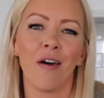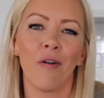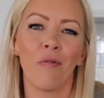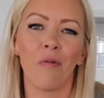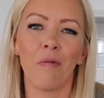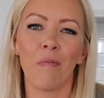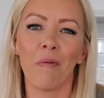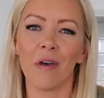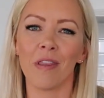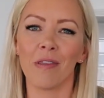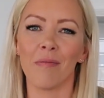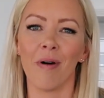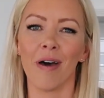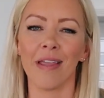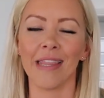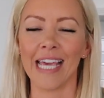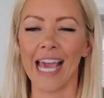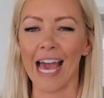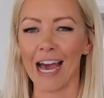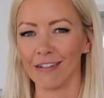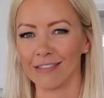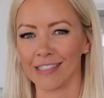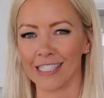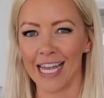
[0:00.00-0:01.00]
we'll put them on the
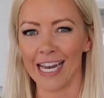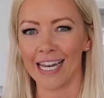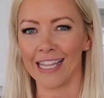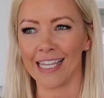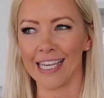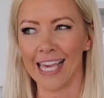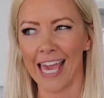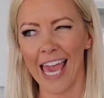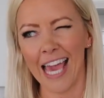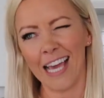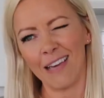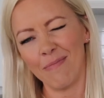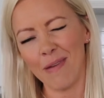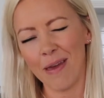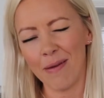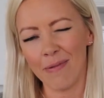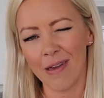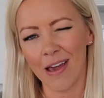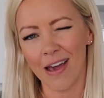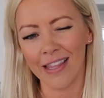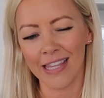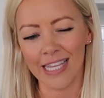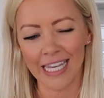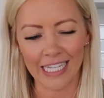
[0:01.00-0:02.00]
outside of the cake,
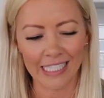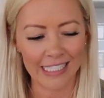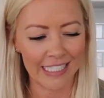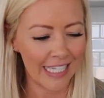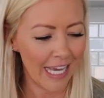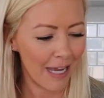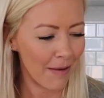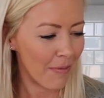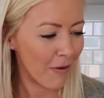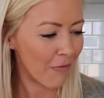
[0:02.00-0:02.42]
maybe on the inside,